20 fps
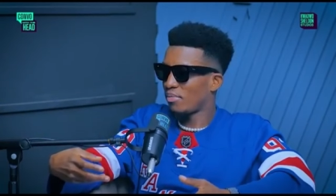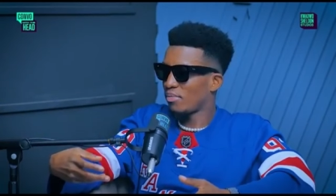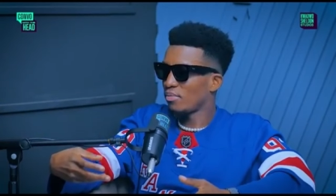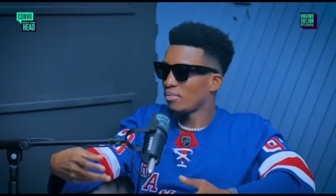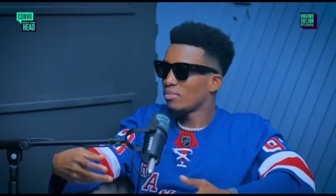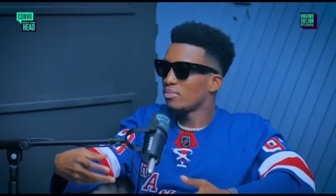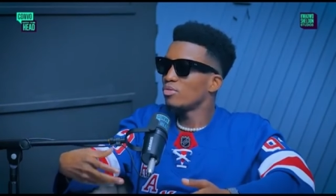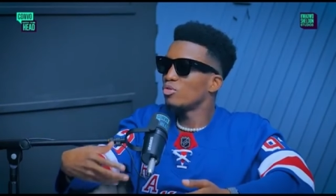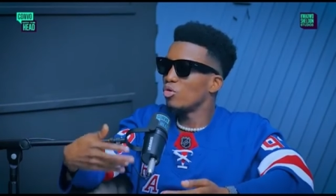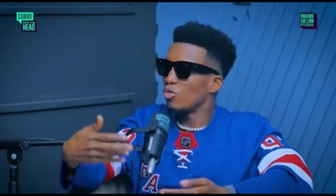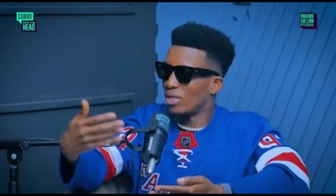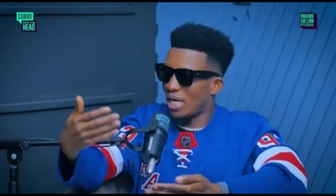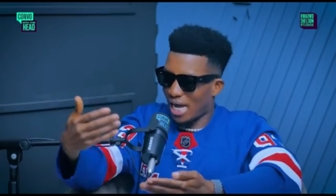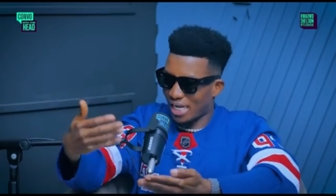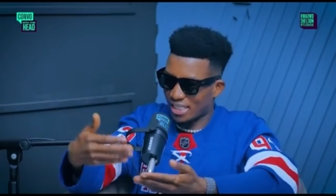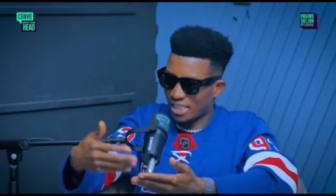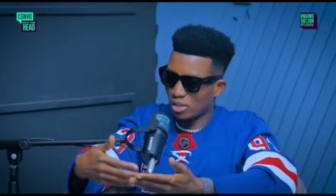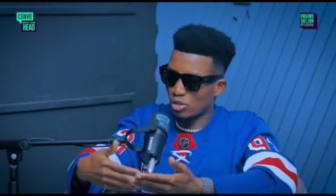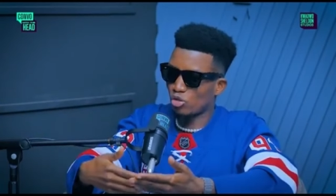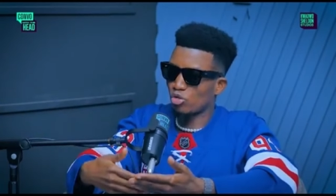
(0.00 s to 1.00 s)
Mm. So
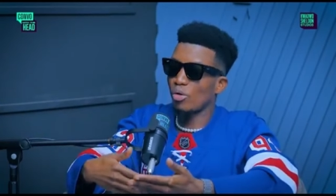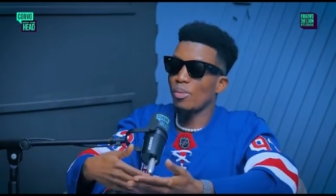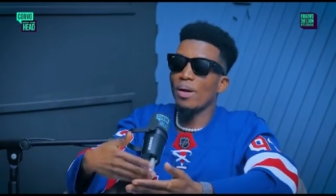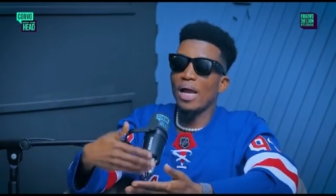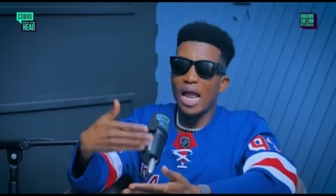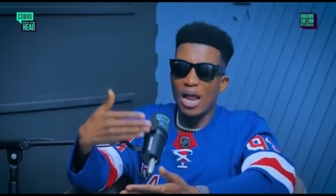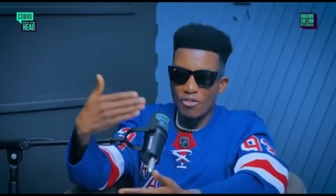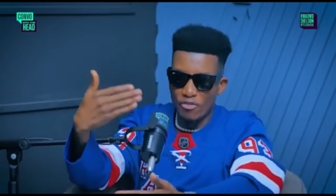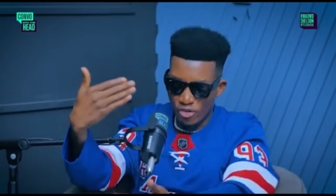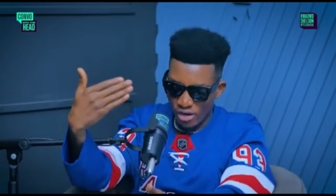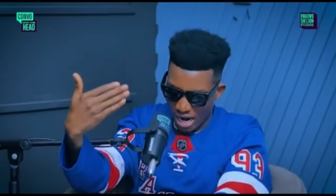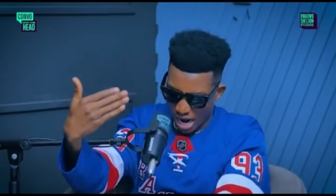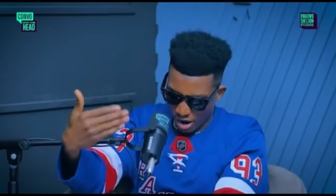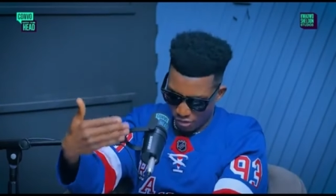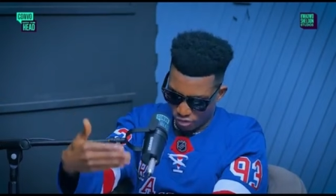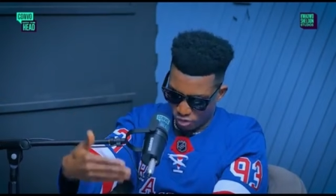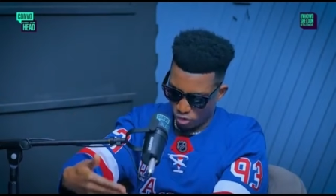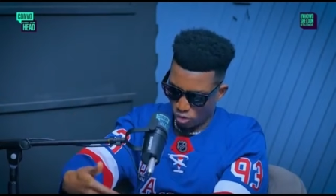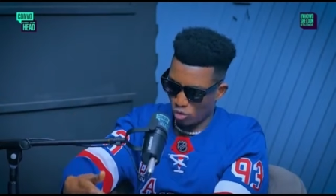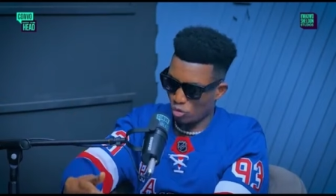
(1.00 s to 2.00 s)
that's uh, some every
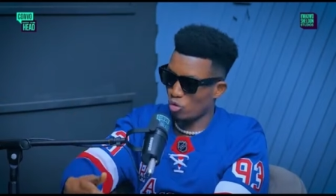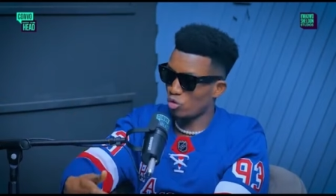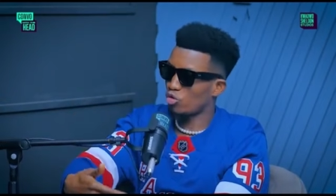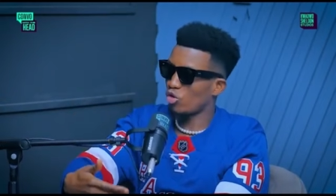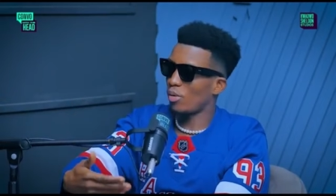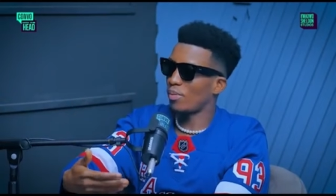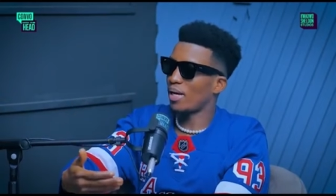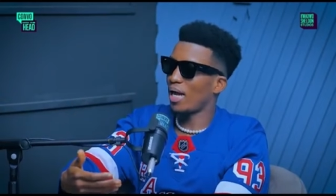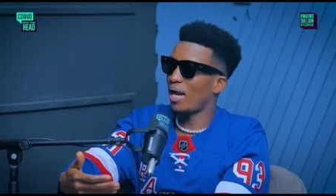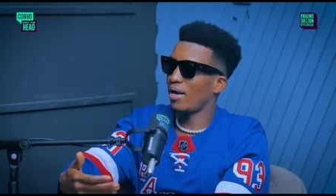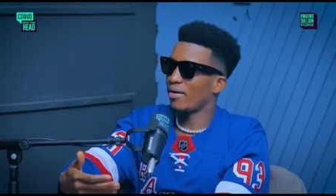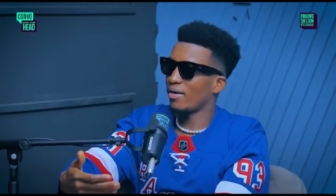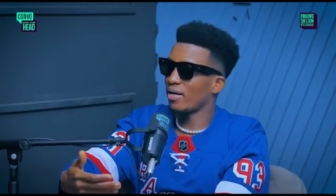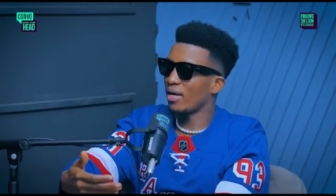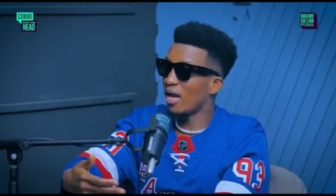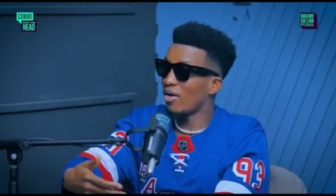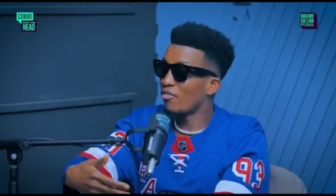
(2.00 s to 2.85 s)
afternoon you go chop Gary.